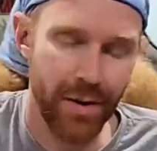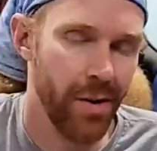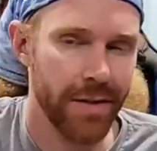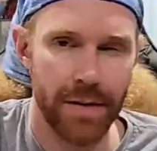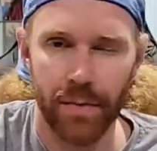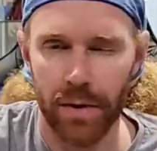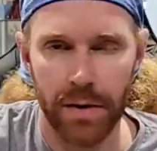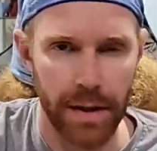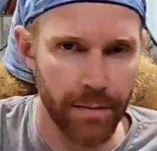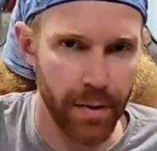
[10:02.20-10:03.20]
I mean, all these
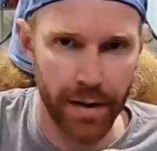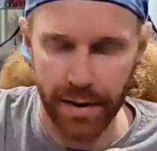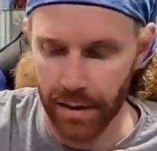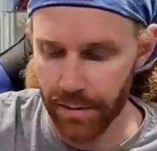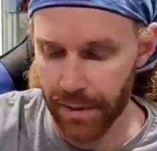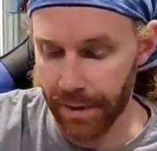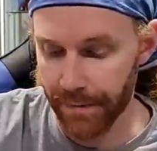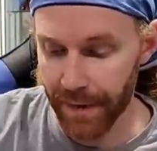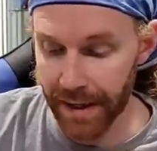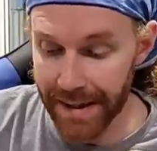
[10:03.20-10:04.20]
books need pressing.
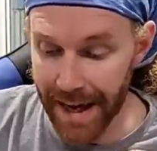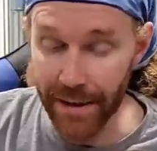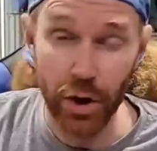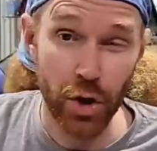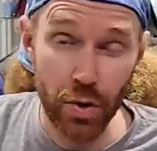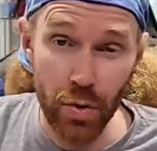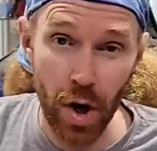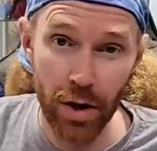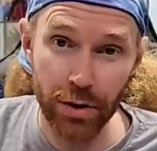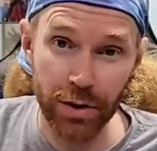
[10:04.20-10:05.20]
But again,
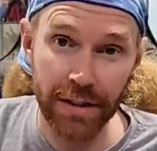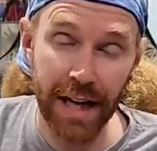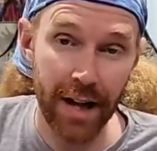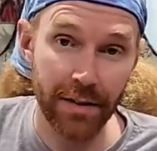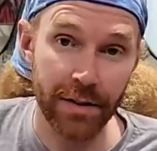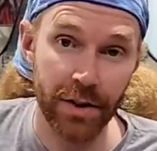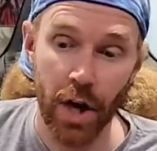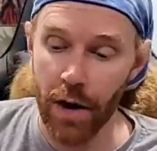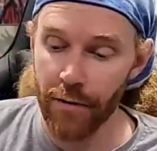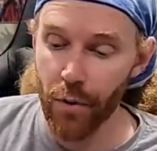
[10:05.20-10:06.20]
$200
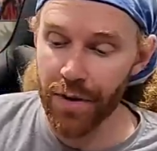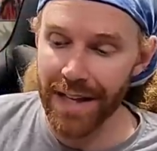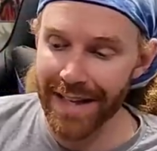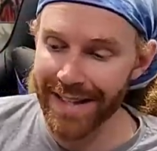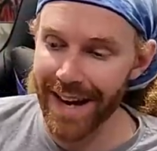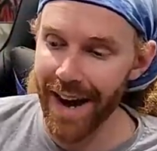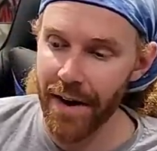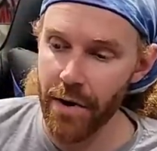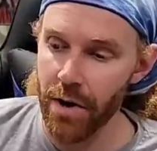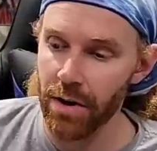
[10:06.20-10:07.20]
for the
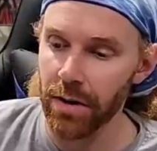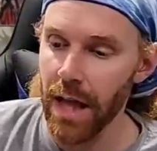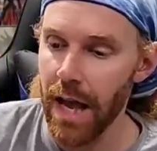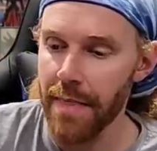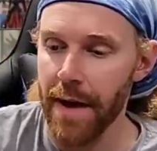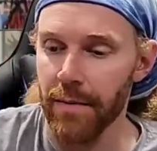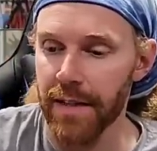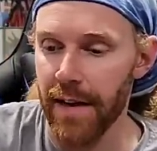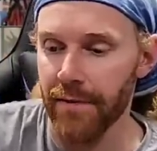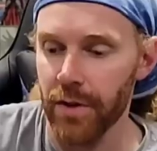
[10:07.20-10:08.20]
entire lot. That
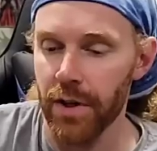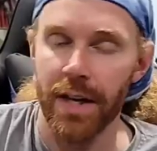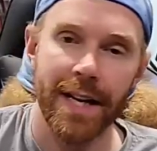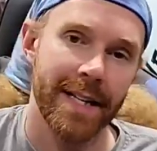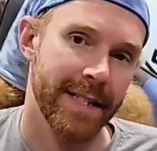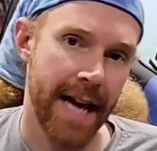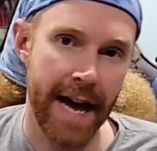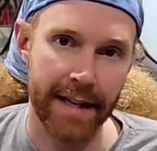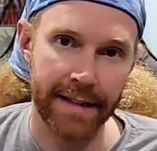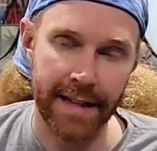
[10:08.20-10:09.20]
was after
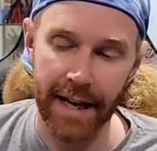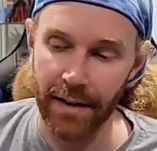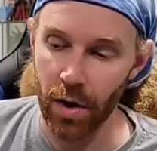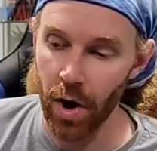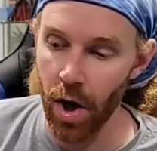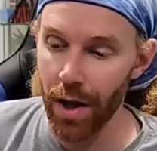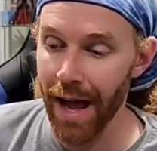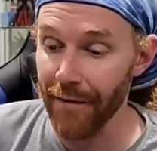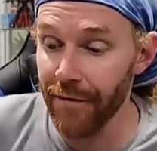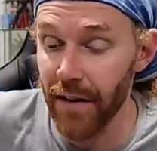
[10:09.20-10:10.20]
tax and
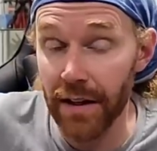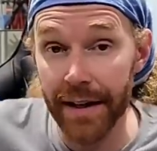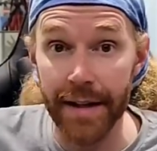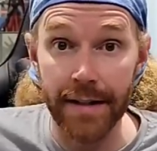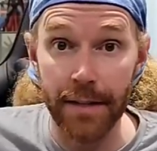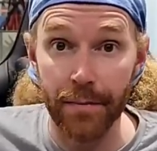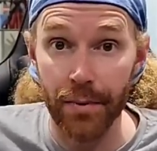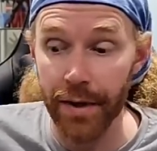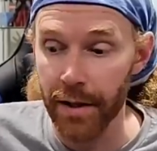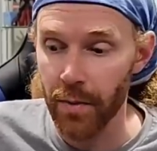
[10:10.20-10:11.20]
all. I feel like I did
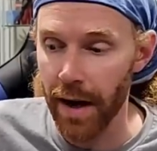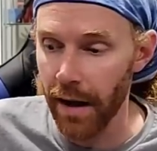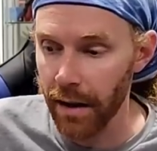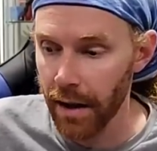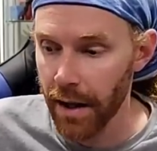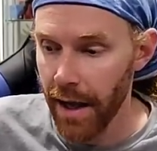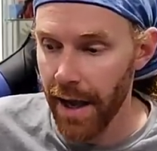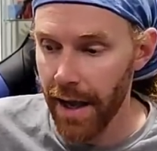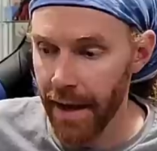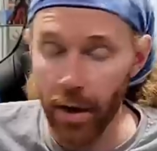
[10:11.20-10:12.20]
pretty well.
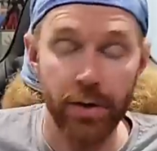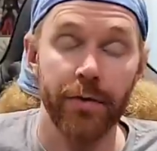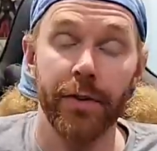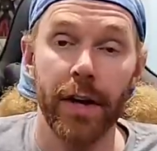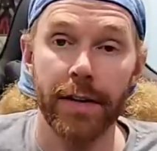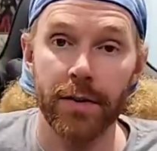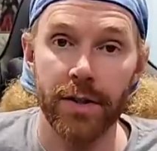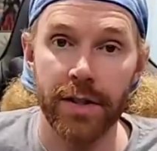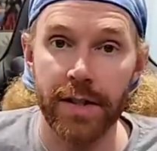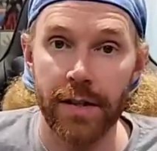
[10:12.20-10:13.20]
And I also feel like there's
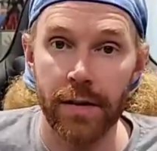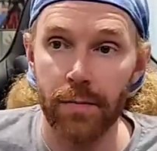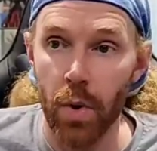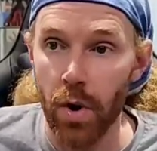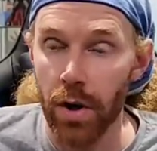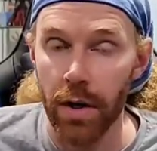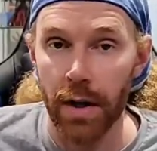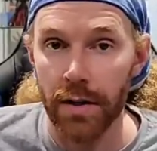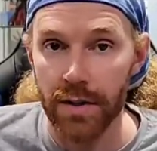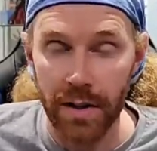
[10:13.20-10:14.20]
still more
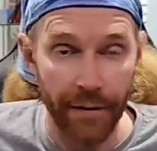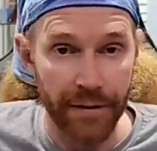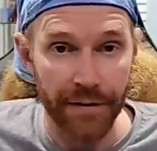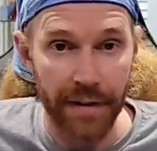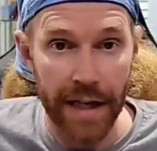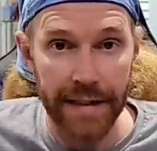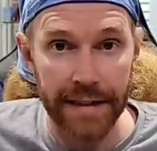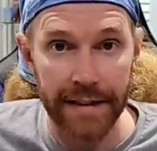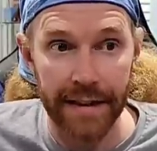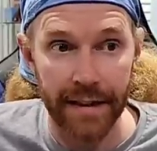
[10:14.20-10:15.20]
stuff to find
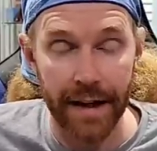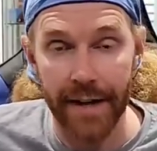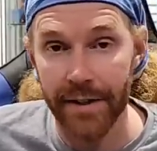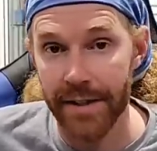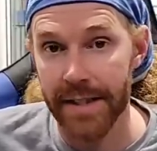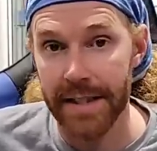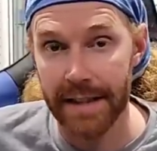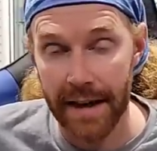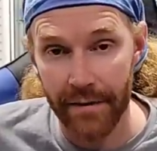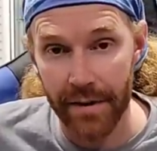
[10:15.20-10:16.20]
in there. I just
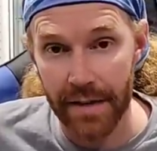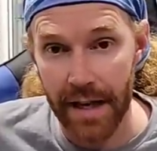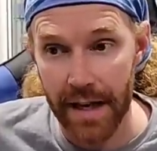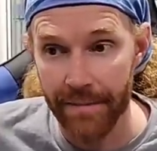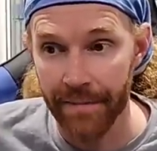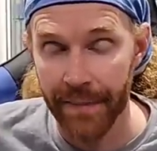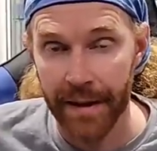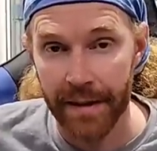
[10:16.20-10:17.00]
didn't have the time